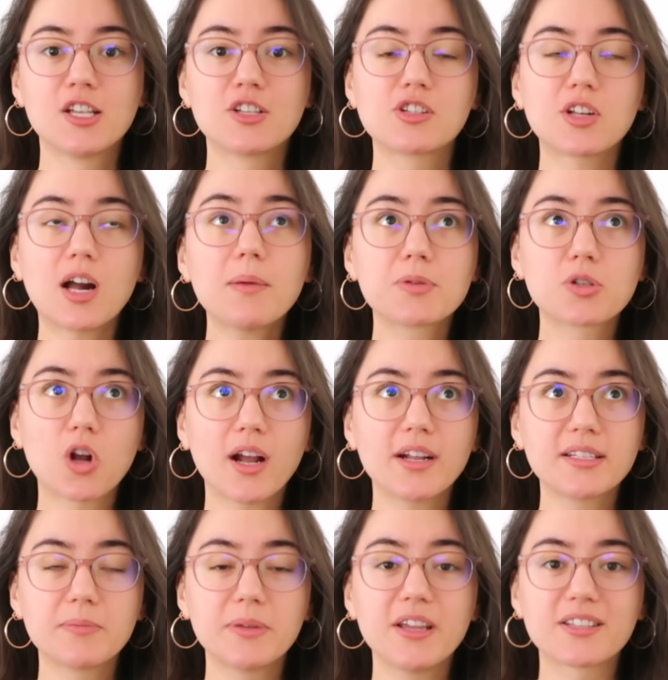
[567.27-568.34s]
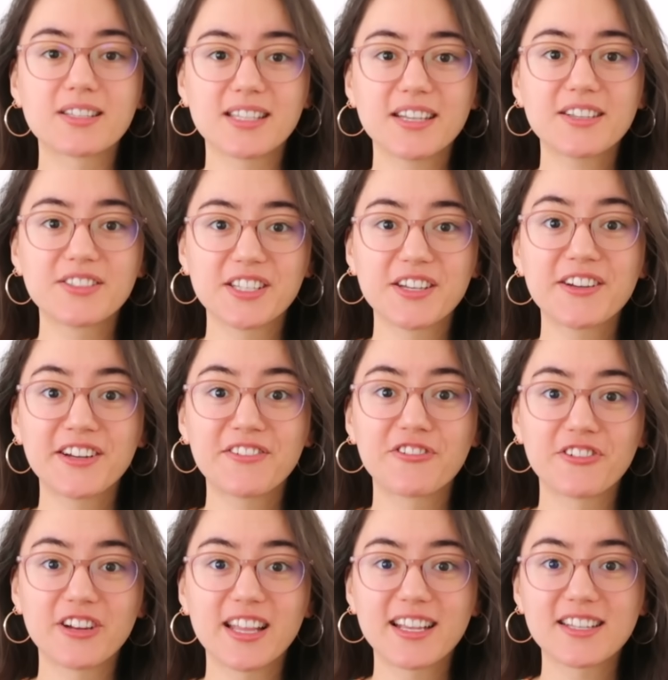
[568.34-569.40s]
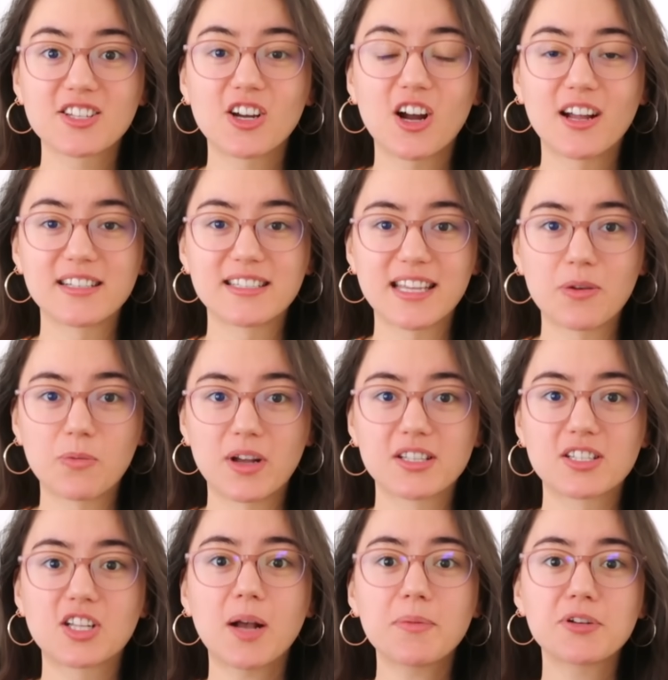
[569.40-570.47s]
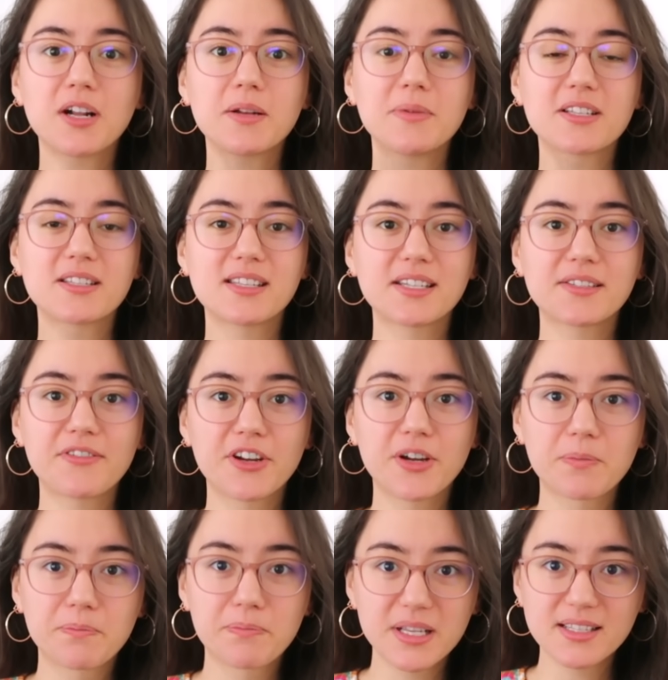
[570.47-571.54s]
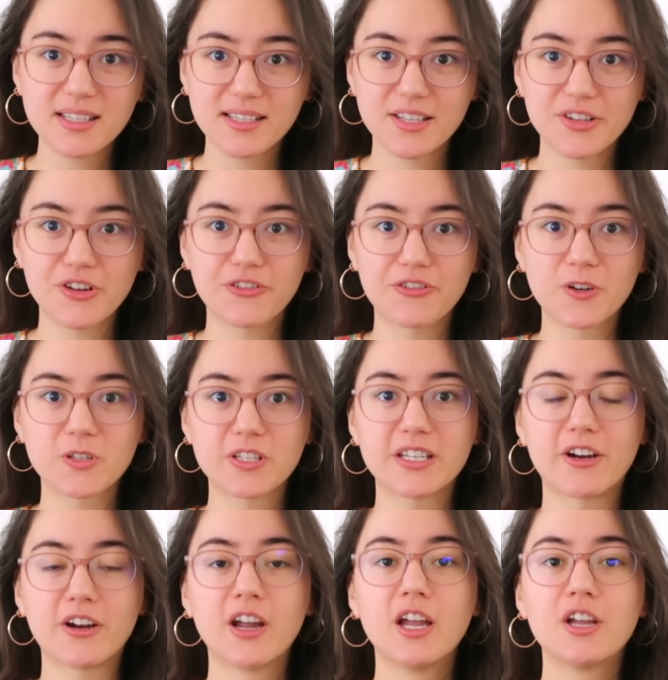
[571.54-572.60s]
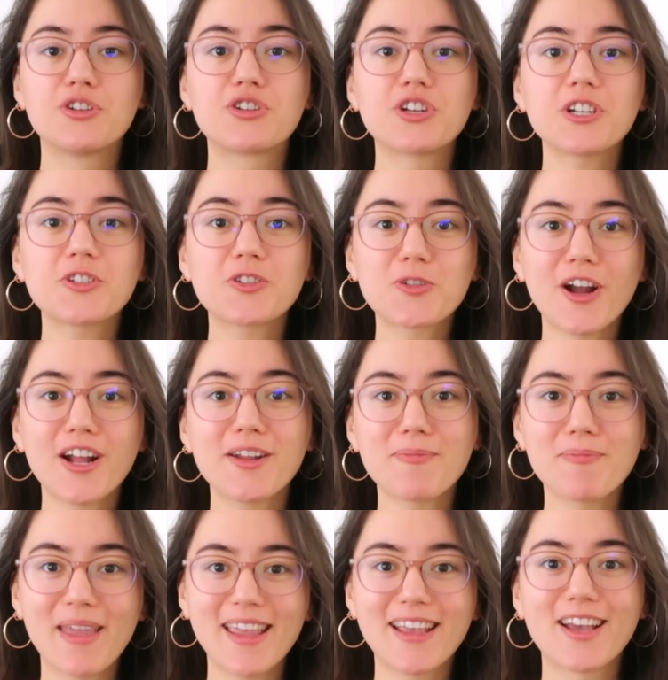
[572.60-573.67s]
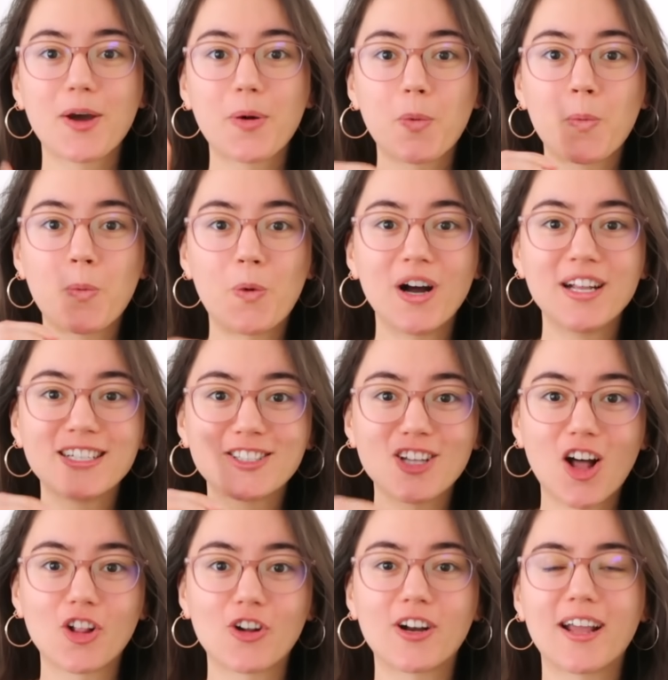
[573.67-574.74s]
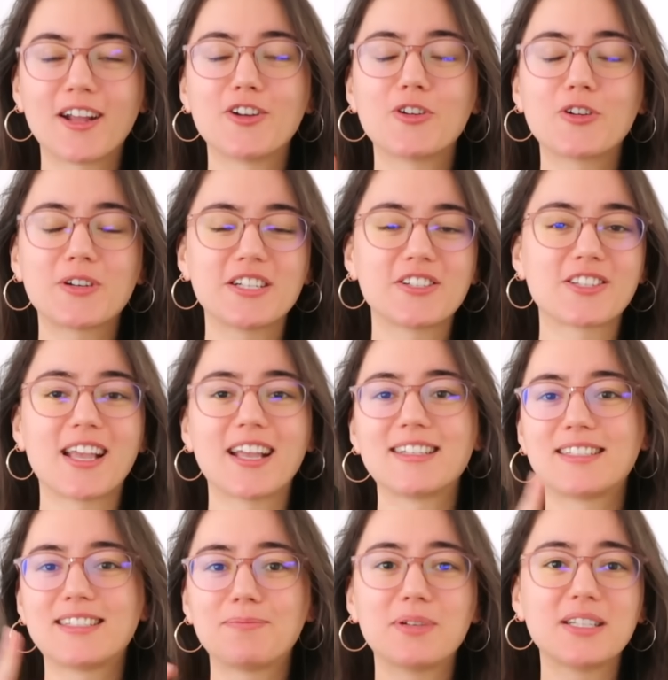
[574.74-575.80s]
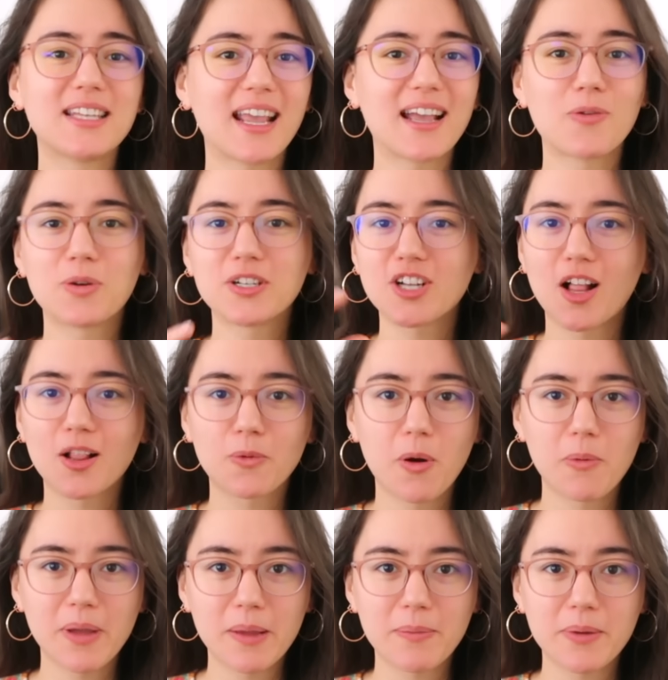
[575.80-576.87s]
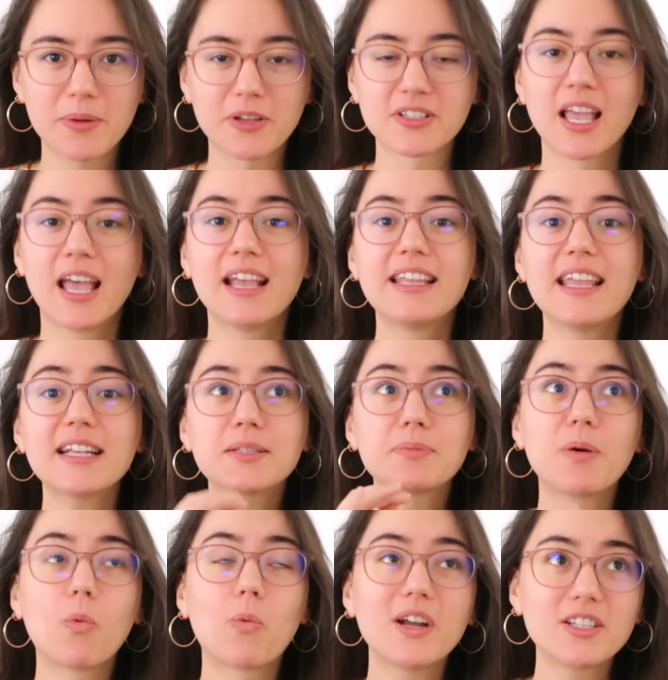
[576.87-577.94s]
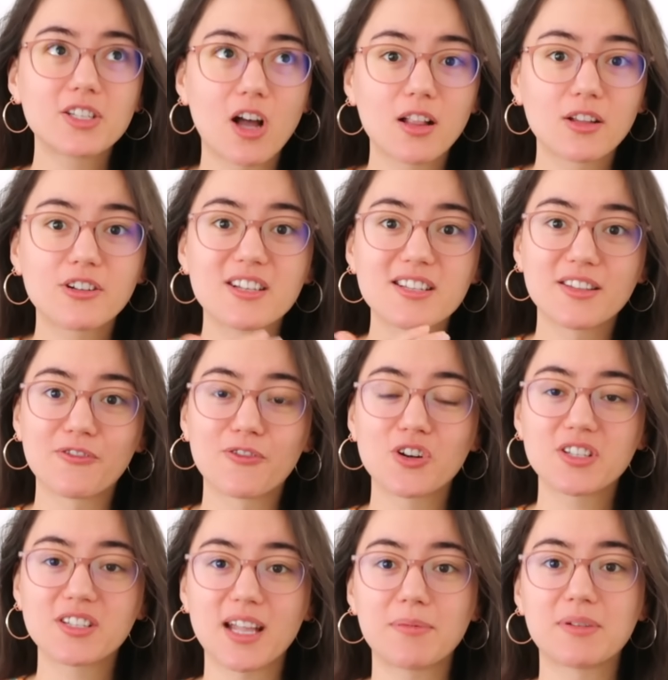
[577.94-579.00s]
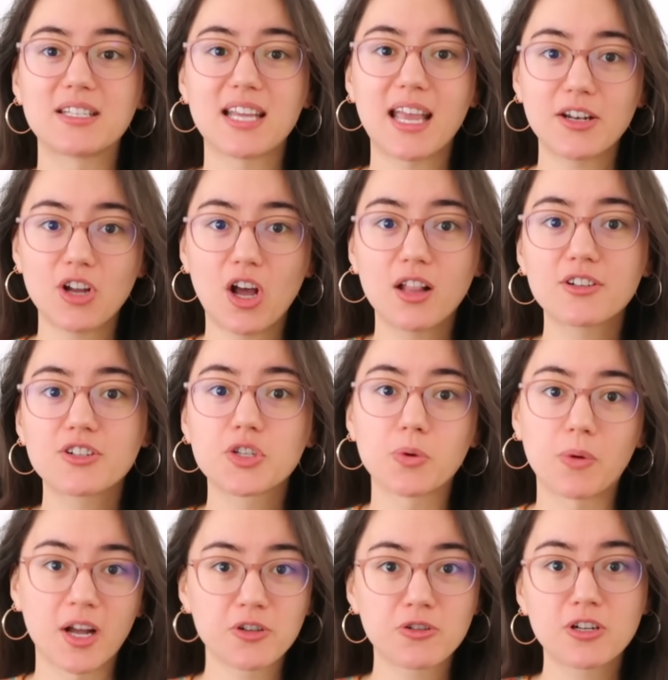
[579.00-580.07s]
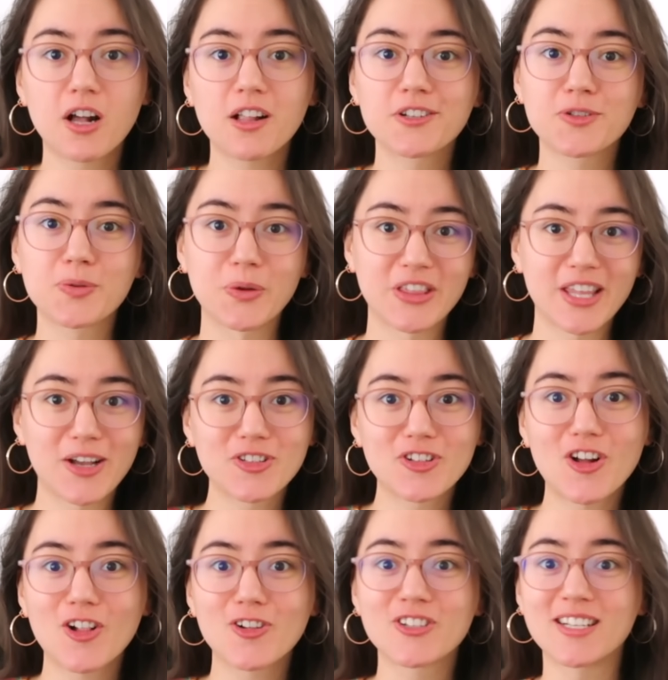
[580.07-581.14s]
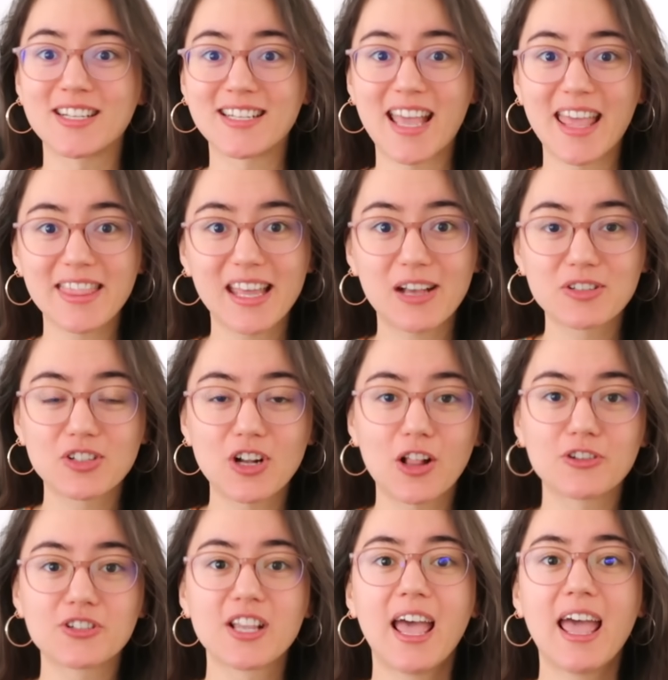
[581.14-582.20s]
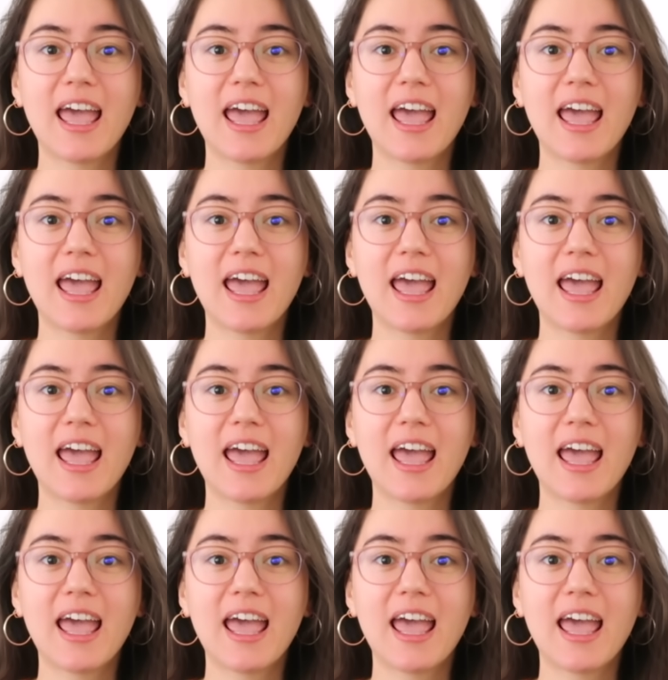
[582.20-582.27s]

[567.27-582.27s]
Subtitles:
Stop trying to be a 6-figure freelancer on day 1. Stop trying to be a 6-figure business in your first year. Just try to make $1. And I know what you're saying, but day at $1 won't pay my bills. Yes, but $1 is the first step to $10 to $100 to $1,000 to $10,000.